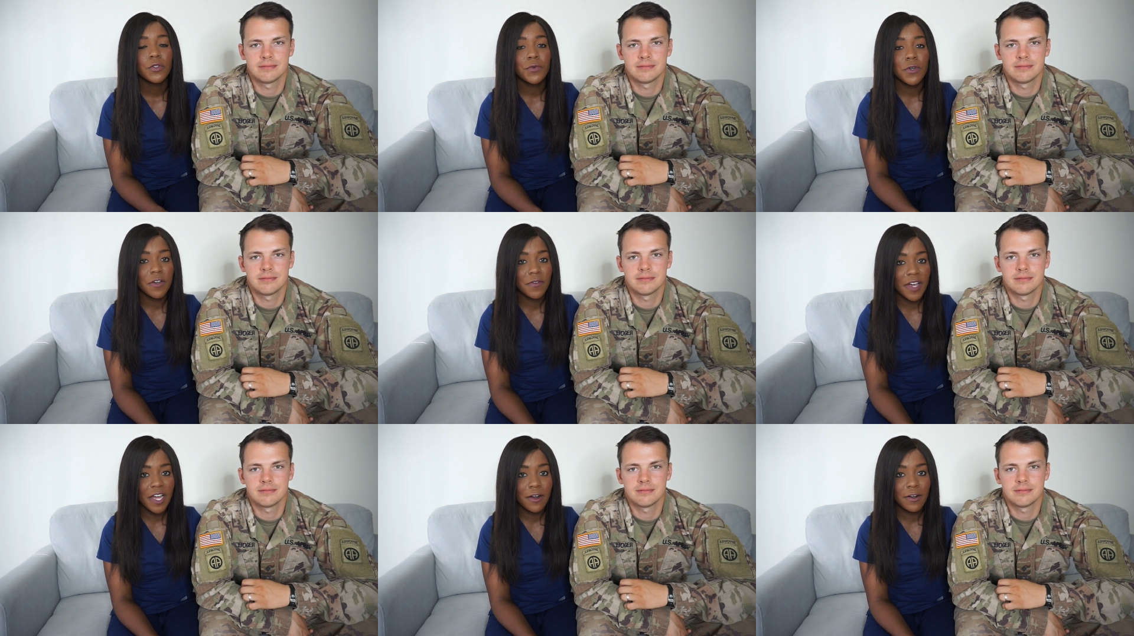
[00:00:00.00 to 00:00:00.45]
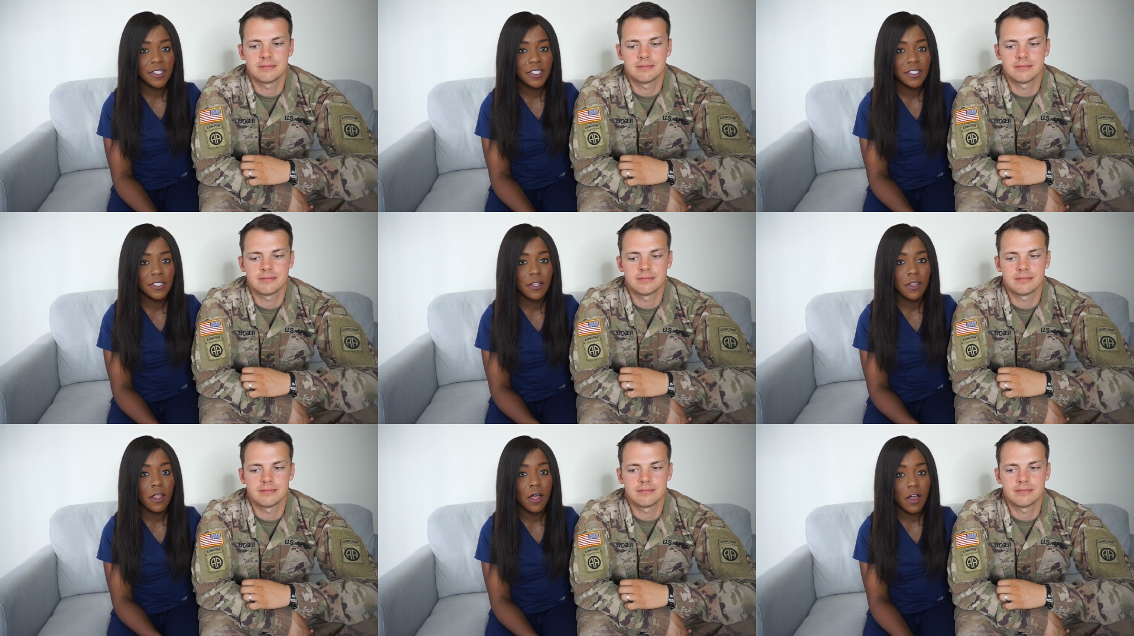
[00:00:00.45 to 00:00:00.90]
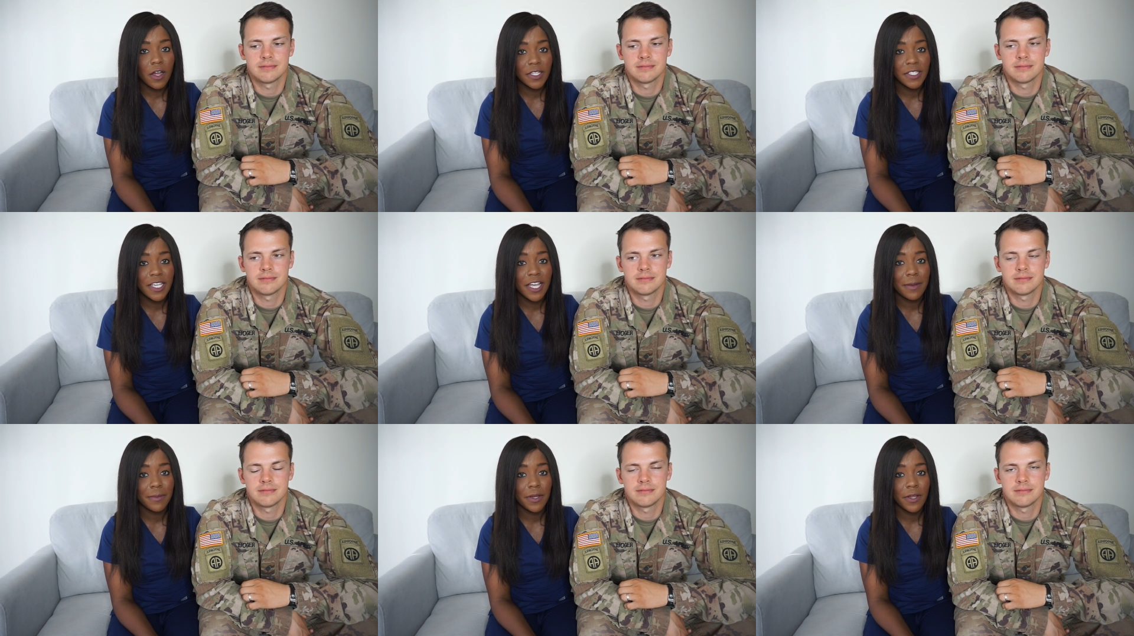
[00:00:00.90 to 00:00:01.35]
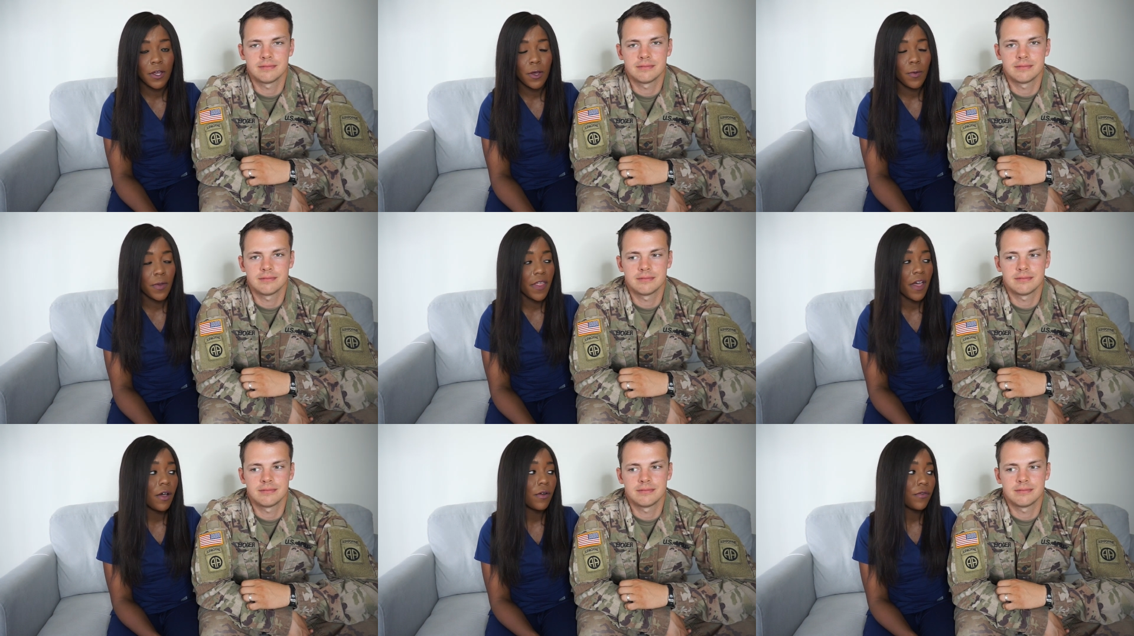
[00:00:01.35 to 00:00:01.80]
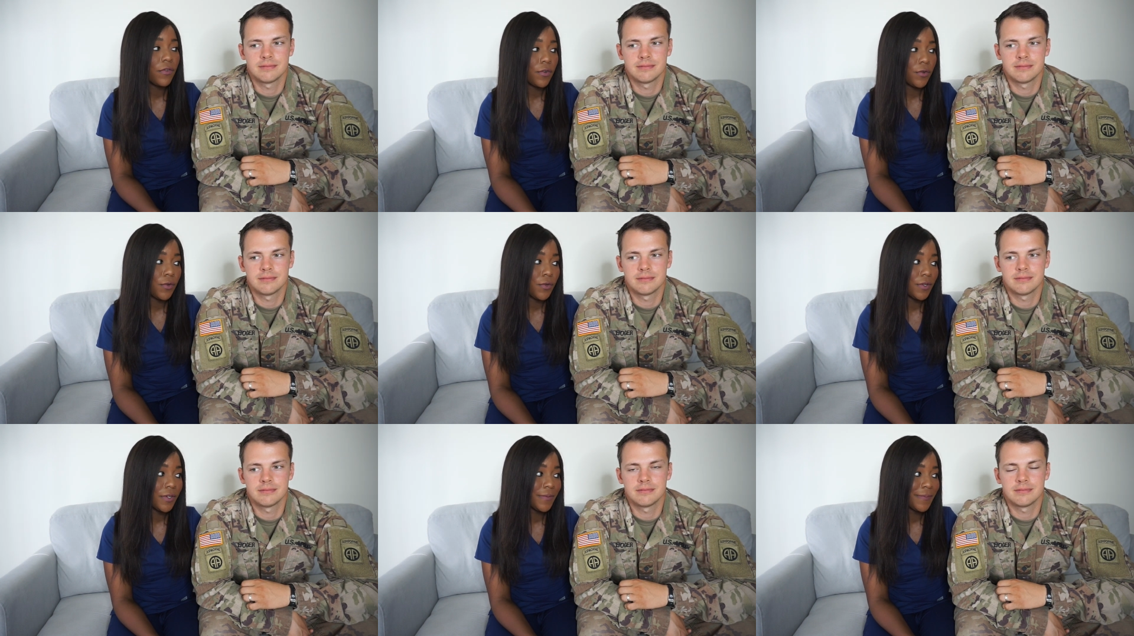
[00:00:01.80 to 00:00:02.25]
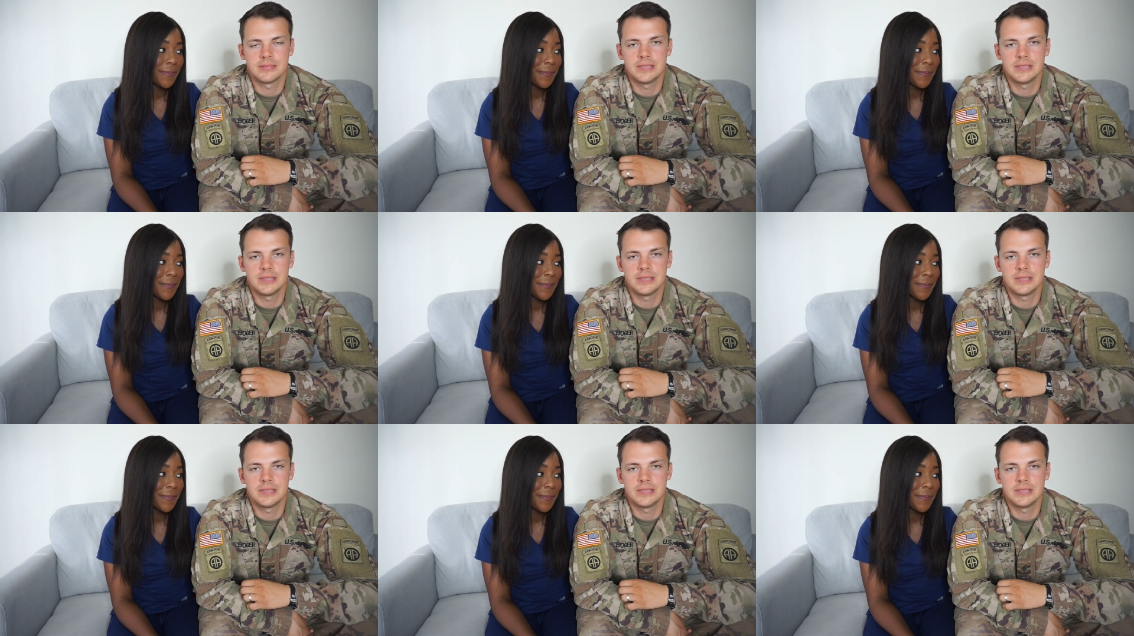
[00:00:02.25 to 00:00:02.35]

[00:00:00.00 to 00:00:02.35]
Speaker 1: 12 hours is a long time to go without food.